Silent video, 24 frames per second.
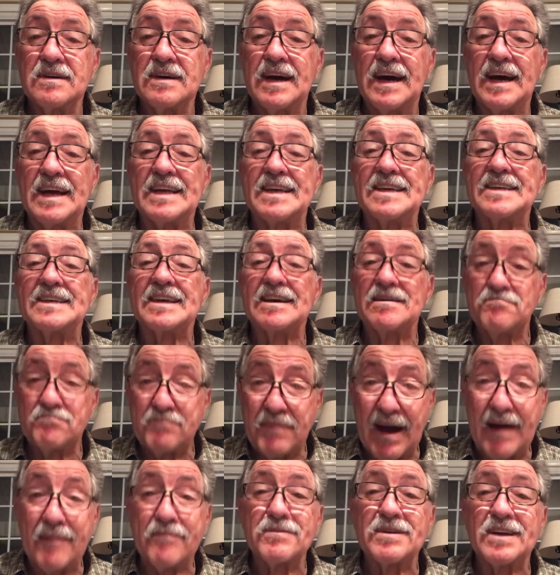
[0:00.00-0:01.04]
And He said,
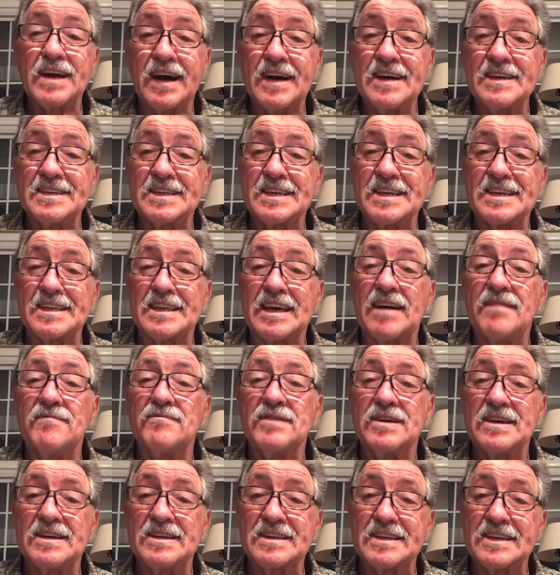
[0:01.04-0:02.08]
baptizing them
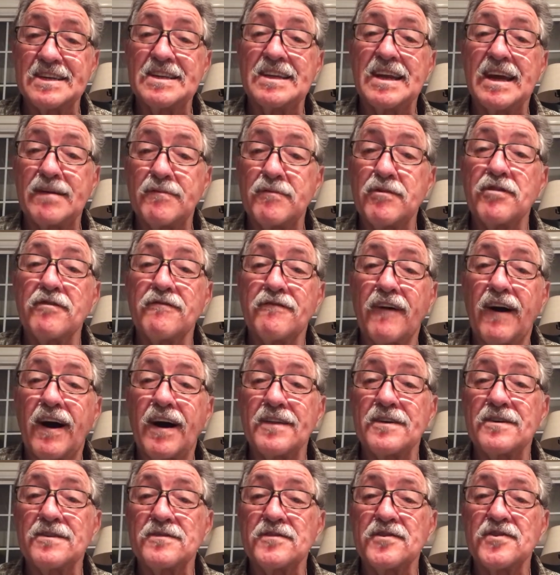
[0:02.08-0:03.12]
into the name of the
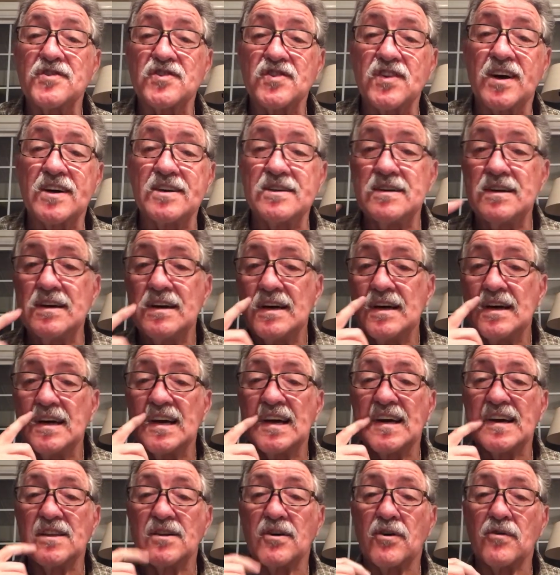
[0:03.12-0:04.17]
Father, the Son,
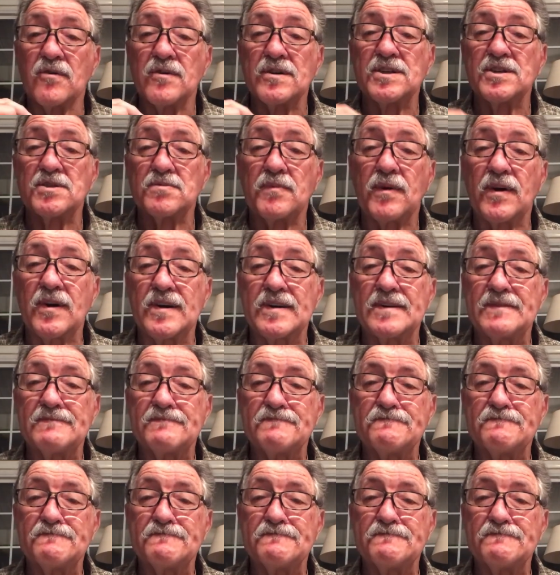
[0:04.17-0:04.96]
and the Holy Spirit.